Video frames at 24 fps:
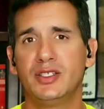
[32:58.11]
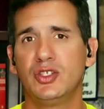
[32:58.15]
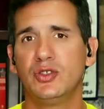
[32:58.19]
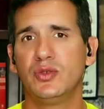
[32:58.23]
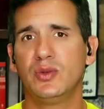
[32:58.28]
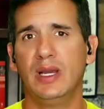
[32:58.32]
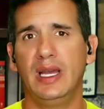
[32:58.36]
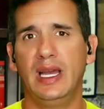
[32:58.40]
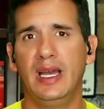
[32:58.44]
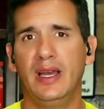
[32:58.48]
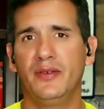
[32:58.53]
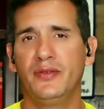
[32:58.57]
You
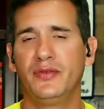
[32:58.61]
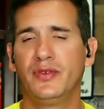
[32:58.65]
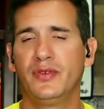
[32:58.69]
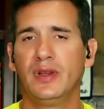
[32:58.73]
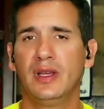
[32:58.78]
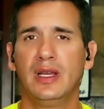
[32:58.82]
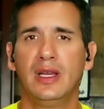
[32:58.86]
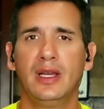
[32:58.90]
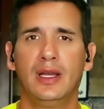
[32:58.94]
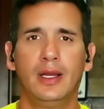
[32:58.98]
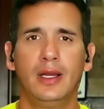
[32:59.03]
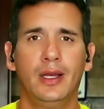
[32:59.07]
have
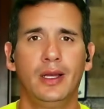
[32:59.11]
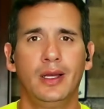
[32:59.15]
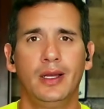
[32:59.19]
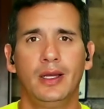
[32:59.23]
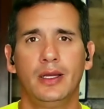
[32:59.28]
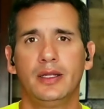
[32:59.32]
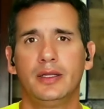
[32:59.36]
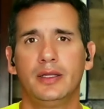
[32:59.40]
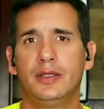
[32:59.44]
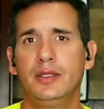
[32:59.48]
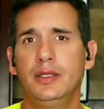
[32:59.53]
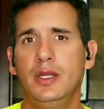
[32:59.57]

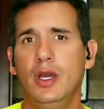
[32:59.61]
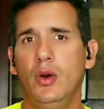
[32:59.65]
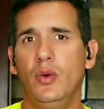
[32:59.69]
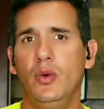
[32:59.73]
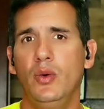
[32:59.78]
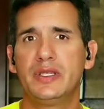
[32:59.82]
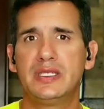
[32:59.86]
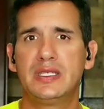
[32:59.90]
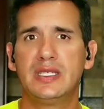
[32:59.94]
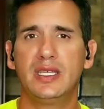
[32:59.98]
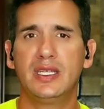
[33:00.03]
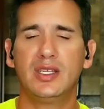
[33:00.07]
Noah
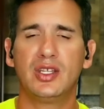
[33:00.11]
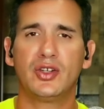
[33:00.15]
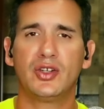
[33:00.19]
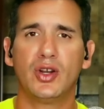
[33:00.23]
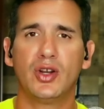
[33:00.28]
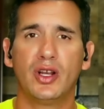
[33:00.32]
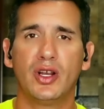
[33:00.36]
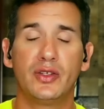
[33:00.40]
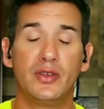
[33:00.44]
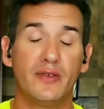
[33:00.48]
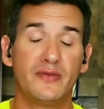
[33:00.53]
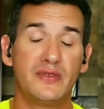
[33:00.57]

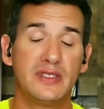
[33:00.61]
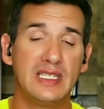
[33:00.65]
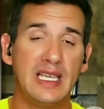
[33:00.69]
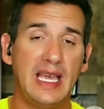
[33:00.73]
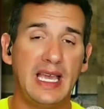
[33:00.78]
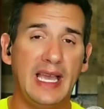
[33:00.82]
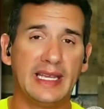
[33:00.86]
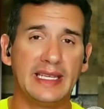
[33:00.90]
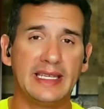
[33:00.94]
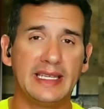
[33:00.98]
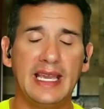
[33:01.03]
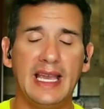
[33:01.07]
Syndergaard. You have
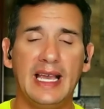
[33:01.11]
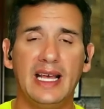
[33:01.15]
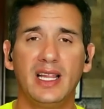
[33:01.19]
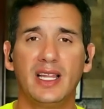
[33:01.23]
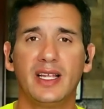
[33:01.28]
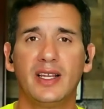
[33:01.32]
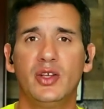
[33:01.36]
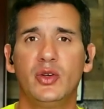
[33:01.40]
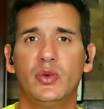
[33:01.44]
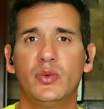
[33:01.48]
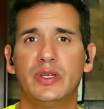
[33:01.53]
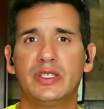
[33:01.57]
Zach
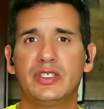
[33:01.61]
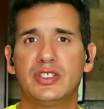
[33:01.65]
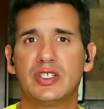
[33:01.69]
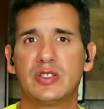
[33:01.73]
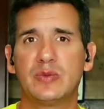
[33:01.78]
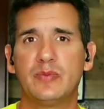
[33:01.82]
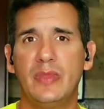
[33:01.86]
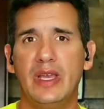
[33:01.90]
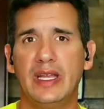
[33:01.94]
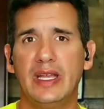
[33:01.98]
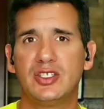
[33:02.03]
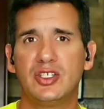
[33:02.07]
Gallen, who we just
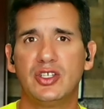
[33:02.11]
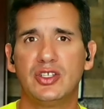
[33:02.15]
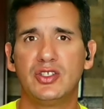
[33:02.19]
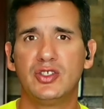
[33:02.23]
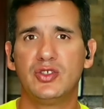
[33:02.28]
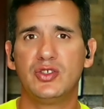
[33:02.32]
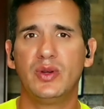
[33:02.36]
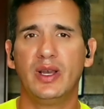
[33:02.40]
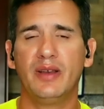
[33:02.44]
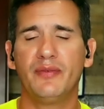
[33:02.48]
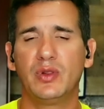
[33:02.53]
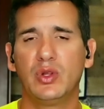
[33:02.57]
mentioned.
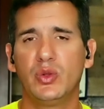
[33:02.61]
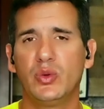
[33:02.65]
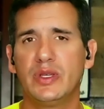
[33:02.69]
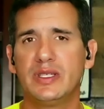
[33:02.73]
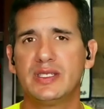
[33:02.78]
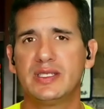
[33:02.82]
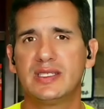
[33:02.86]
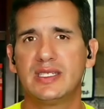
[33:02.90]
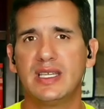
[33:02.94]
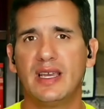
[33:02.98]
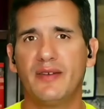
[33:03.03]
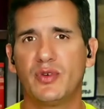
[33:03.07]
You have
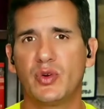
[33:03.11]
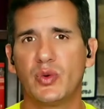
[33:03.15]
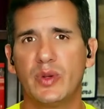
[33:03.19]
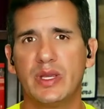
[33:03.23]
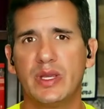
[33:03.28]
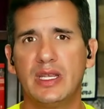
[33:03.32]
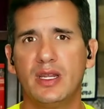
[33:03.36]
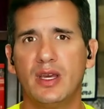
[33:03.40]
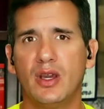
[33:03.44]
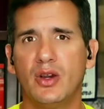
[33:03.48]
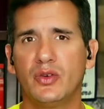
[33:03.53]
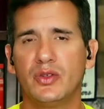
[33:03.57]
Luis
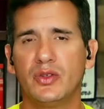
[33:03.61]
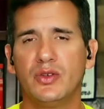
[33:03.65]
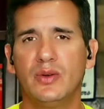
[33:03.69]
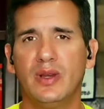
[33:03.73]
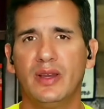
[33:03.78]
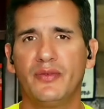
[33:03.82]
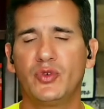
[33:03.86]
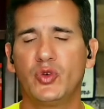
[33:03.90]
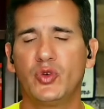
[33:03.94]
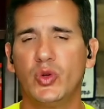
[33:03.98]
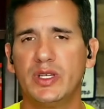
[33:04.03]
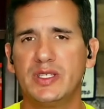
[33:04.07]
Severino. You
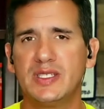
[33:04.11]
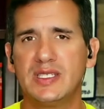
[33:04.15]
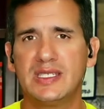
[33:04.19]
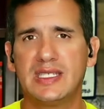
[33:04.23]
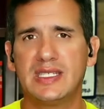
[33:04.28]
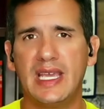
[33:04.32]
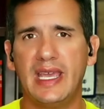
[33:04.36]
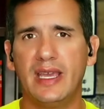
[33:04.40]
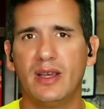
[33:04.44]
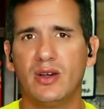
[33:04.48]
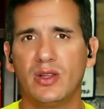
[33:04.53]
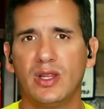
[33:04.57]
have Chris
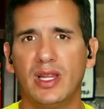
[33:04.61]
Sale.